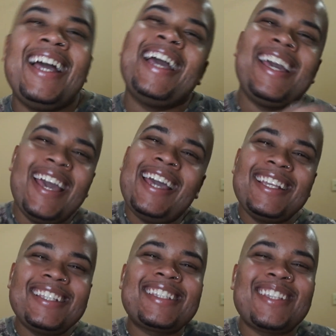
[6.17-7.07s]

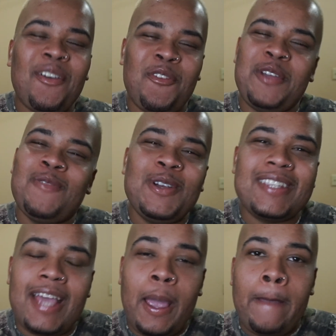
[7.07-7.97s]
It's
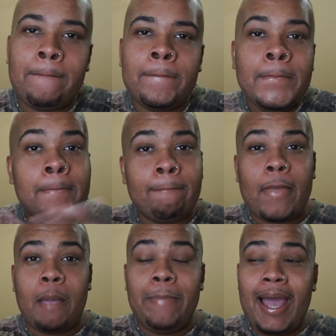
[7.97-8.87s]
IamRozay
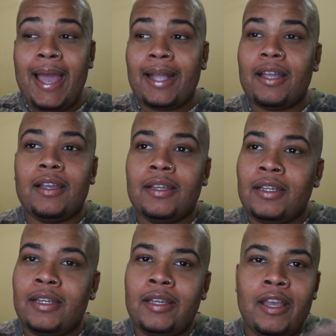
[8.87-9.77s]
back
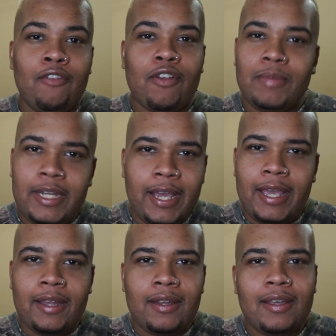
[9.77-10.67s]
from the
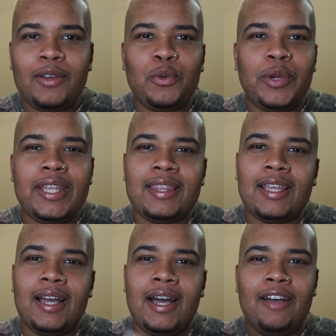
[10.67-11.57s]
dead with
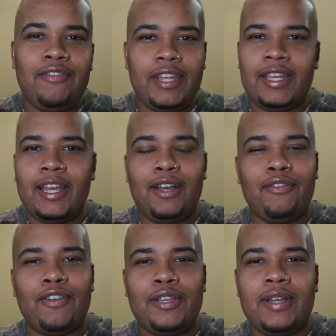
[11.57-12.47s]
a video
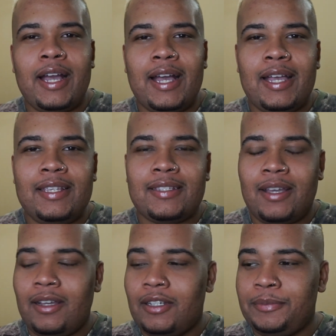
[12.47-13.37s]
for you guys.
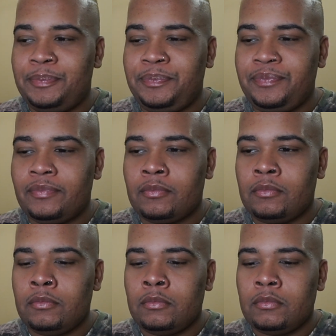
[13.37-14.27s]
I
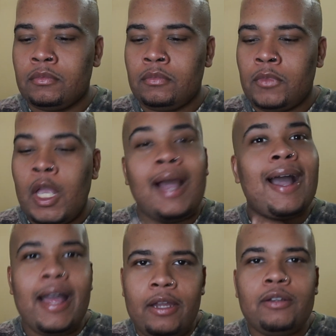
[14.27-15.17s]

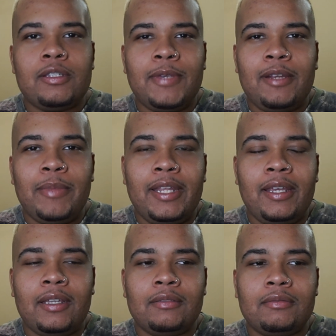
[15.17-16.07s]
know it's been a minute.